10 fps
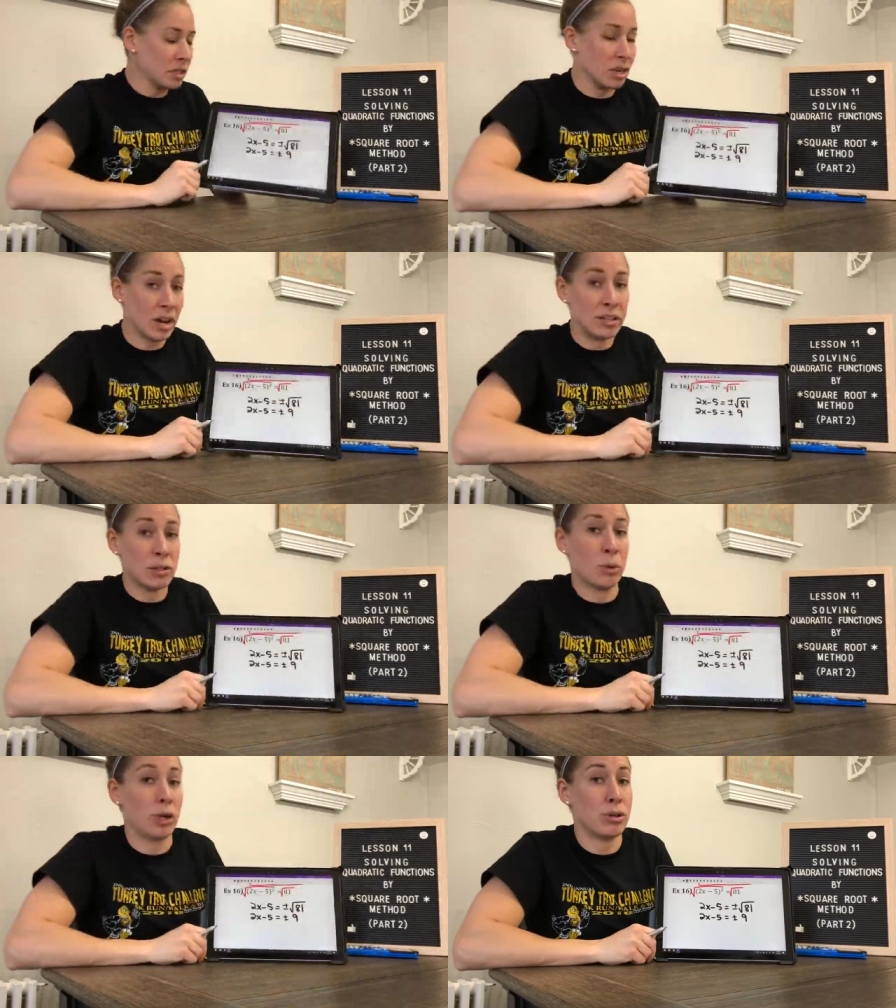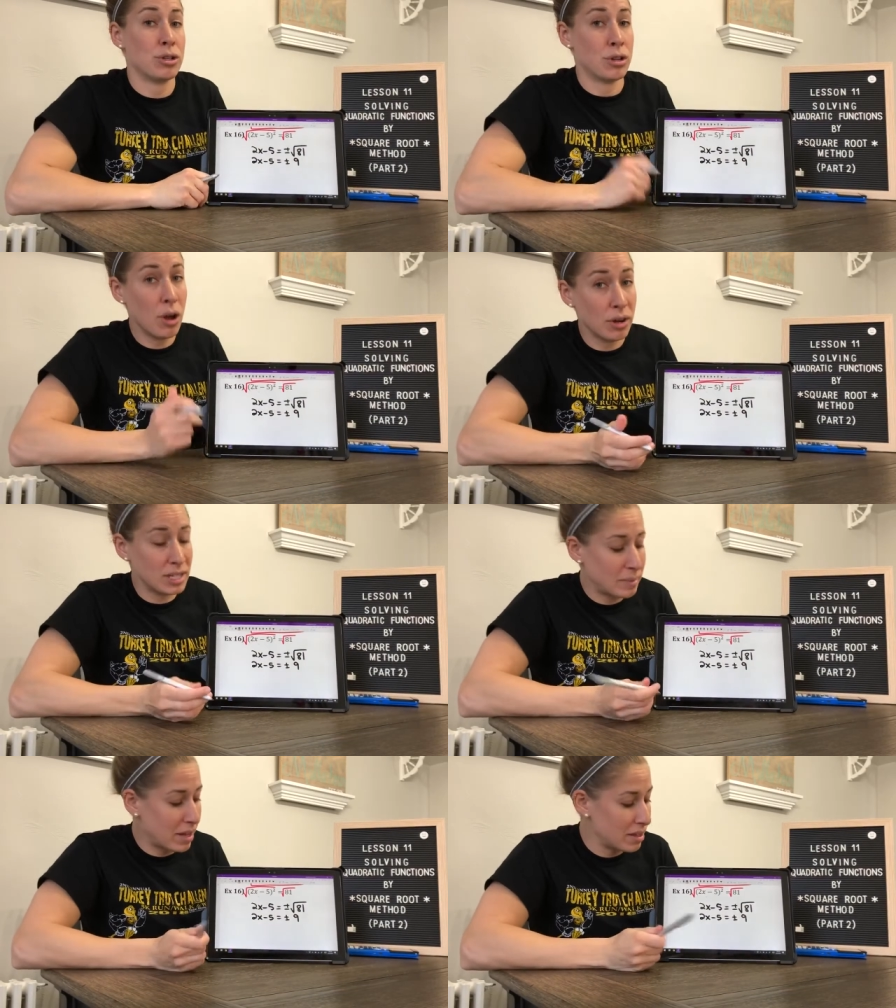All right, so what you should
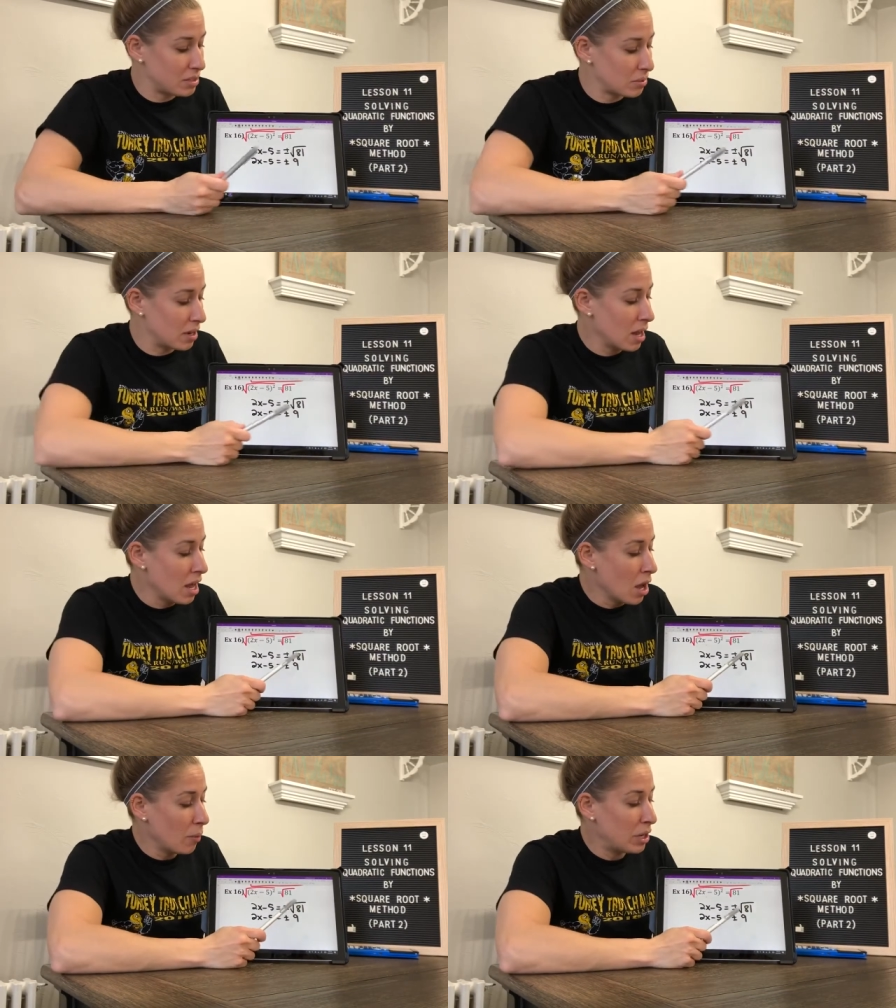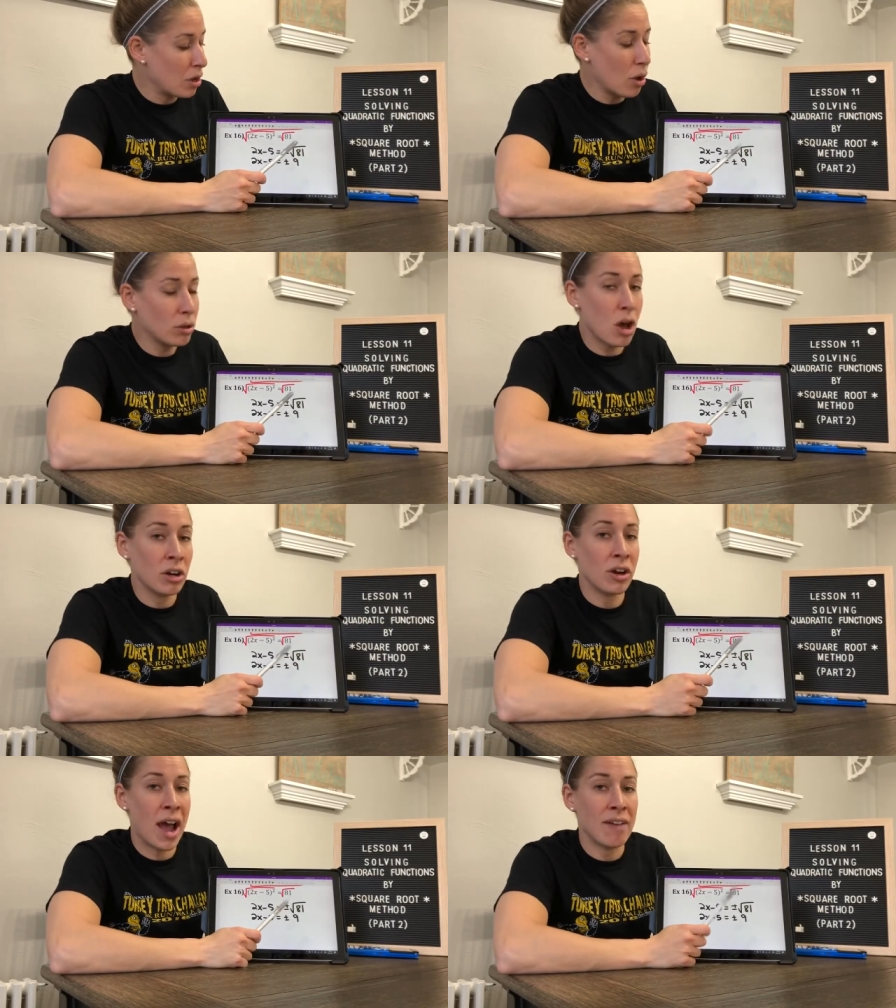notice about this one, we no
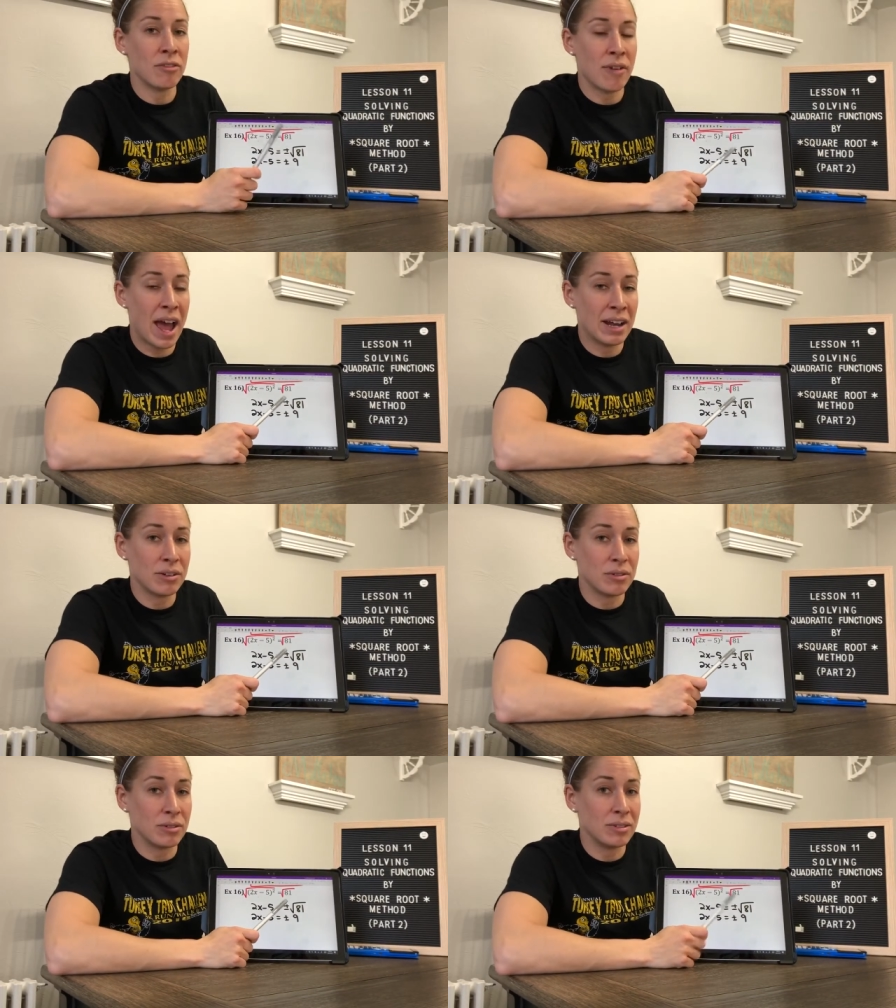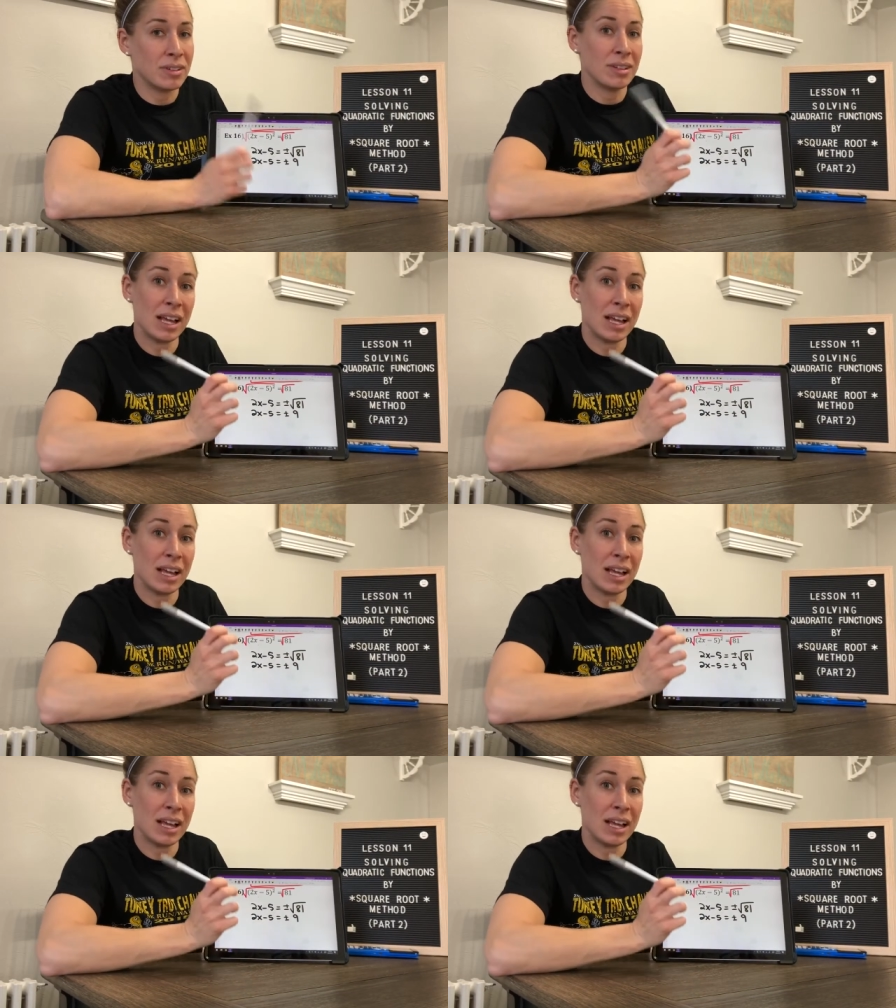longer have a radical.